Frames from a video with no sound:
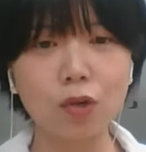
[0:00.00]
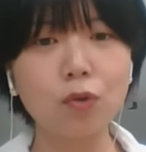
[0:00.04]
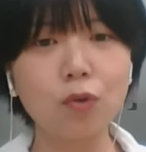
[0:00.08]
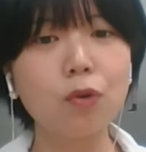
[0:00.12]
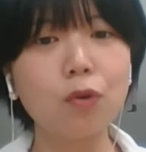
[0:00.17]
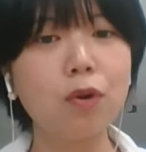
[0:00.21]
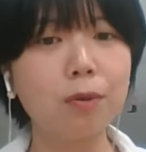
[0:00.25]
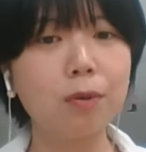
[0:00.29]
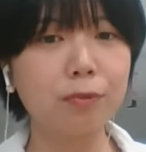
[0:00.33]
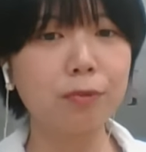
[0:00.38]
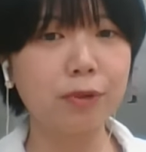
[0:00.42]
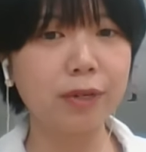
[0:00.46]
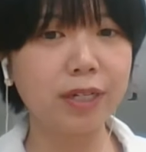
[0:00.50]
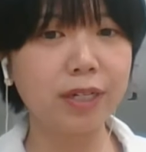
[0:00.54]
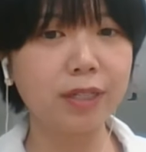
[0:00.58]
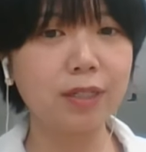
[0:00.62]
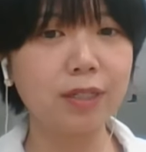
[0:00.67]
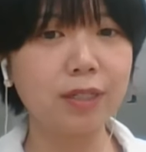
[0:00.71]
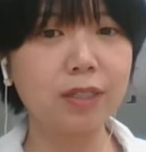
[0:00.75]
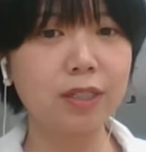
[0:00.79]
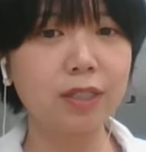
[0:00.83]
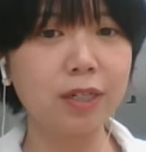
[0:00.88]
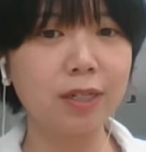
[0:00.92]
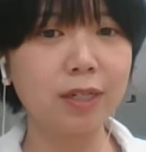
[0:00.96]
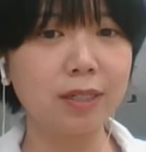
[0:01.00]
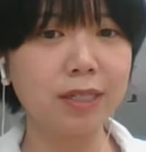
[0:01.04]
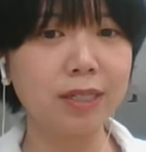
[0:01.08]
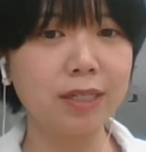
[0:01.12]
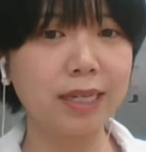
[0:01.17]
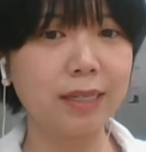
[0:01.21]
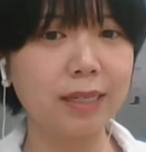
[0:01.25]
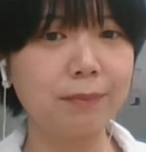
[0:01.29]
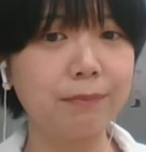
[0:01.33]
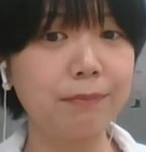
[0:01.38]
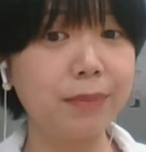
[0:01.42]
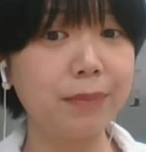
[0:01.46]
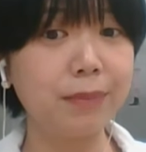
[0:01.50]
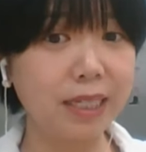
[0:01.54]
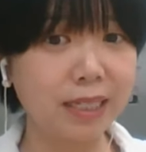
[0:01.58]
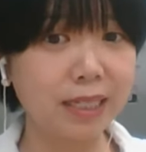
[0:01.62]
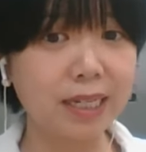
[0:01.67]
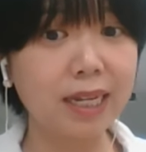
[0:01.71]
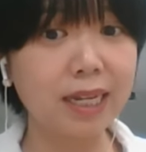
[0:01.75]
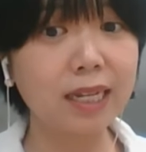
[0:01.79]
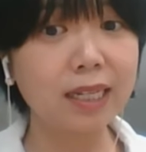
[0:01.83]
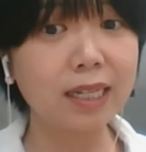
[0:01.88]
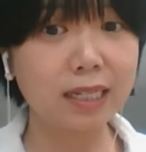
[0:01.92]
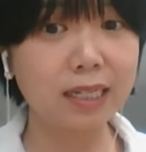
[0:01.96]
cooperation in
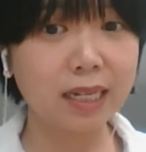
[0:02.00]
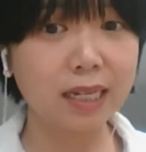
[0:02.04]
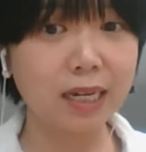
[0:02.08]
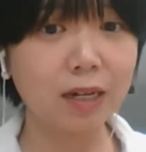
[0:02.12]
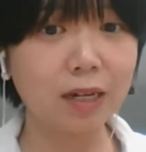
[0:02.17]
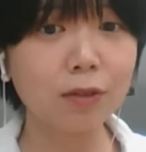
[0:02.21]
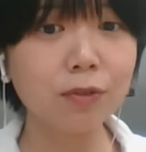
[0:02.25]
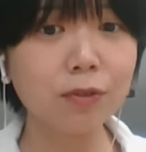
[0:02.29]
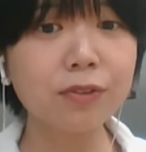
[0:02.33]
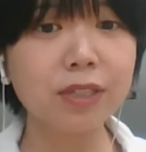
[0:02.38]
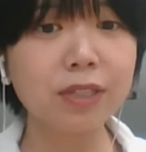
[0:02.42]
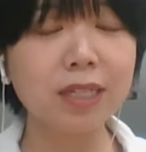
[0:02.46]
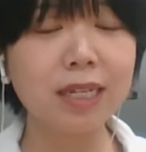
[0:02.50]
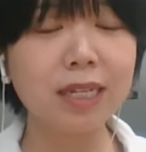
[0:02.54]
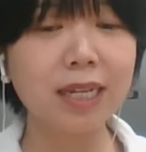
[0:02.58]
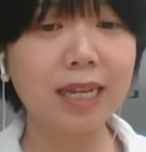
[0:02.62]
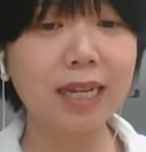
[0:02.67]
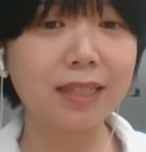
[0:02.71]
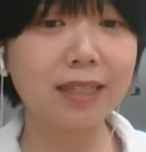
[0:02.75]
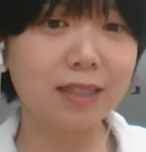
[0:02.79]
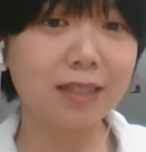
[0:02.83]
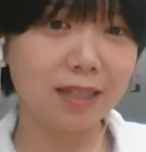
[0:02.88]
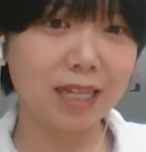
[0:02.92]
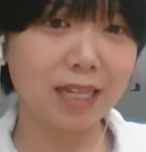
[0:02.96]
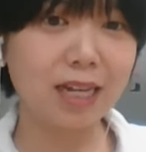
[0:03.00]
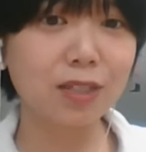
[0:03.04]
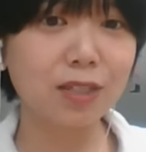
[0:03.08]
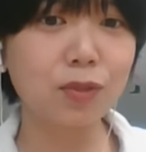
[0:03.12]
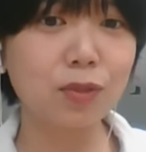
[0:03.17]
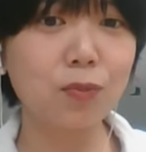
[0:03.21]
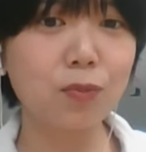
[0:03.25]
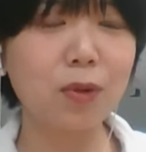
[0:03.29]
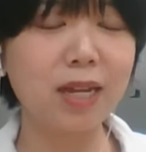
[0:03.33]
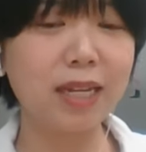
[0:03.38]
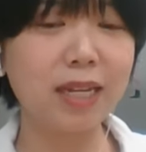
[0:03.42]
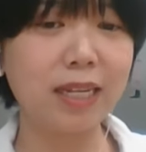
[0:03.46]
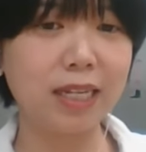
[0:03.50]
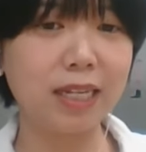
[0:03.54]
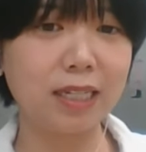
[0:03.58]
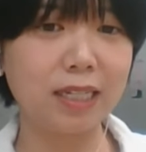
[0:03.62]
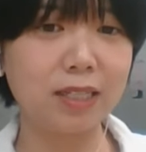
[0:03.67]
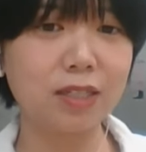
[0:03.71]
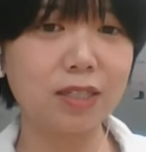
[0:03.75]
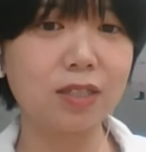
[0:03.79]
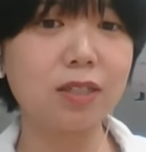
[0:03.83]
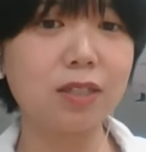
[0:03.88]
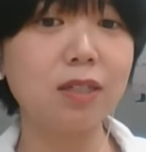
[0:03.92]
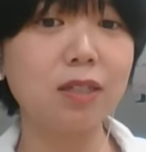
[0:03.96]
media and health, and the last one
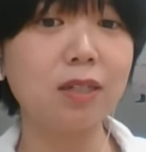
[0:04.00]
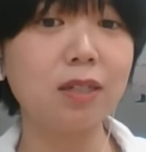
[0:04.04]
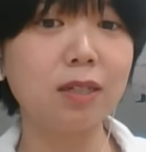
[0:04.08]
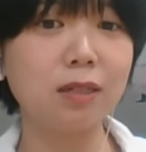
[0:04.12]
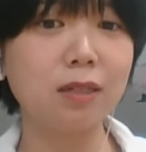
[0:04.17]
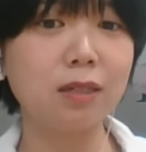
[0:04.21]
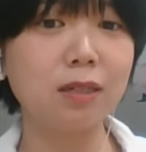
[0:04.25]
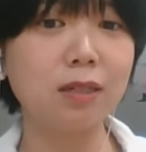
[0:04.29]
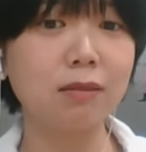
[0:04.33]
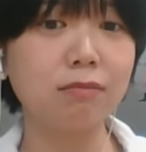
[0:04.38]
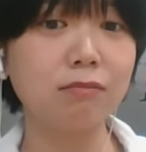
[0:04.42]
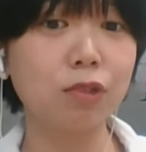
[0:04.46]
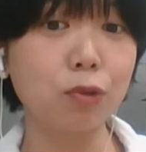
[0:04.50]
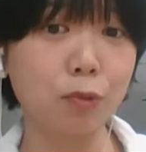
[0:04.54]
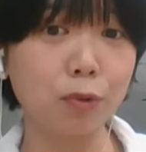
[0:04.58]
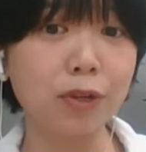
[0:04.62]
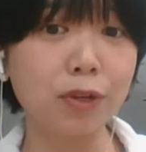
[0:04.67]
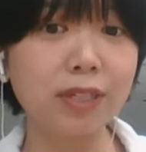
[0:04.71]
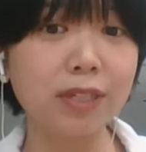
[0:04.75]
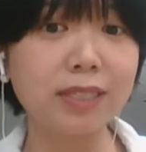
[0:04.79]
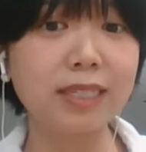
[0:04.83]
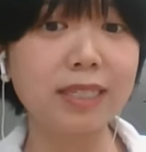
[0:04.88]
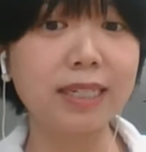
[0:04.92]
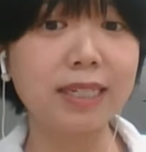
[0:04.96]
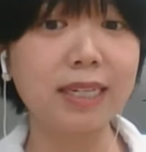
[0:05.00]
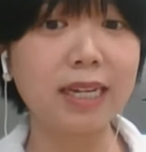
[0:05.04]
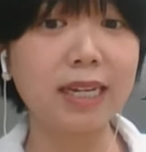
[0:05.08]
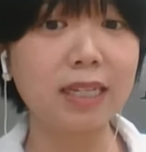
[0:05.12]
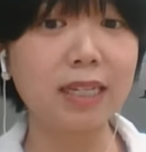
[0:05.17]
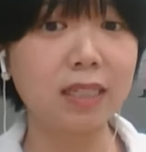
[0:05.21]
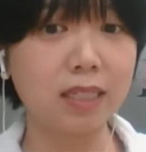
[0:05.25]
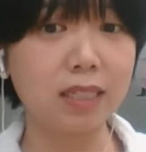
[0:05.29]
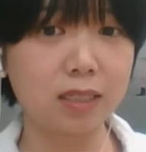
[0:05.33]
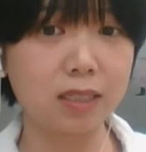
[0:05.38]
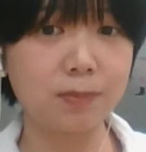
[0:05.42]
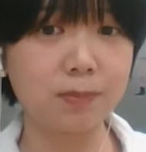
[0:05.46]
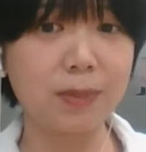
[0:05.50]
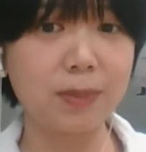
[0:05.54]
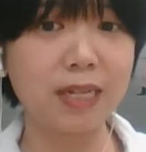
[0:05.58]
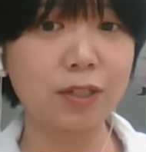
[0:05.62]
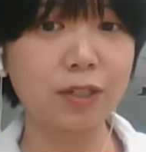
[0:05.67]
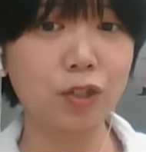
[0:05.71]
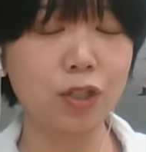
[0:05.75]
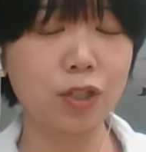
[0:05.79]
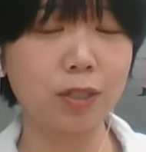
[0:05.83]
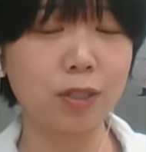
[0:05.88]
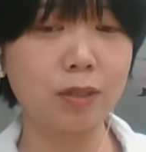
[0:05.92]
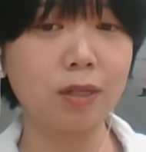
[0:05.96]
is the quarantine and
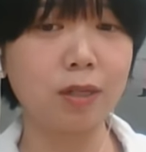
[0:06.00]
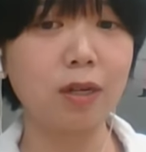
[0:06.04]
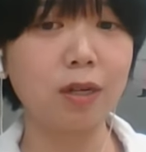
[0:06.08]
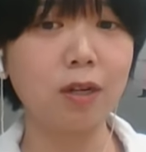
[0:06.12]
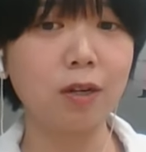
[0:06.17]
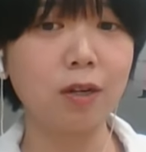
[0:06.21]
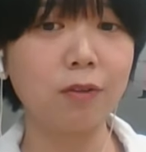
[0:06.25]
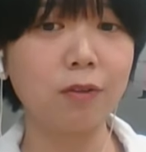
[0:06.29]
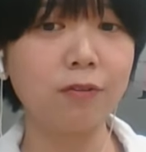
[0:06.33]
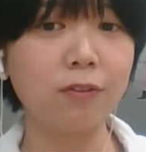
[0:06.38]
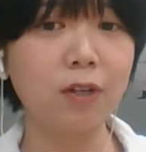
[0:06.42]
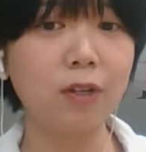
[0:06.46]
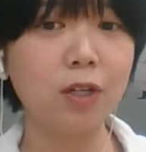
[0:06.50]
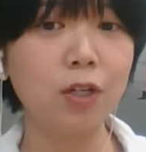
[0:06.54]
inspection of